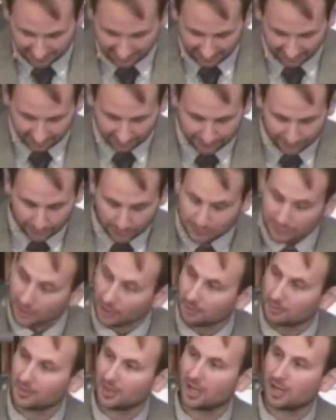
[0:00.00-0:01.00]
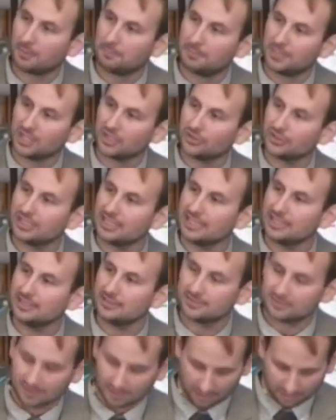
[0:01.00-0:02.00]
That includes our
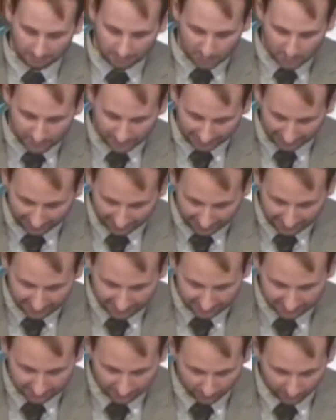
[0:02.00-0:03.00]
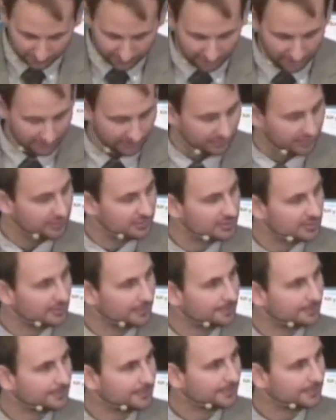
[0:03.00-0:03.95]
ability to communicate with others.